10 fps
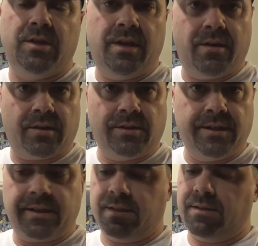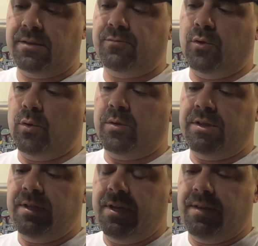you hear it click
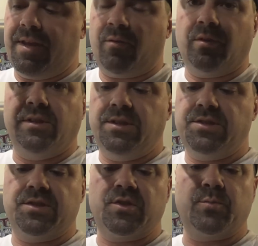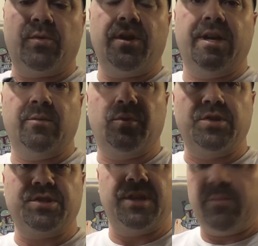forward, that released the spring and
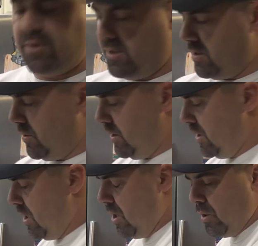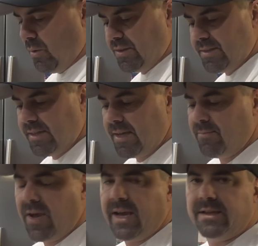pushed it up into it. With the
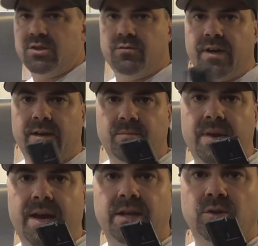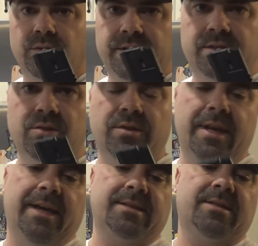Zetamags, you've got to manually do
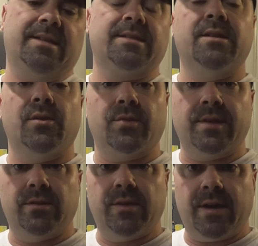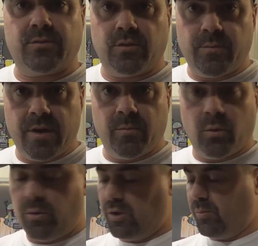that, so that's another thing you have to remember
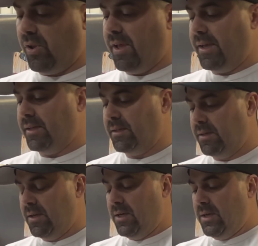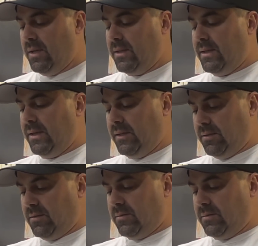when you're playing, that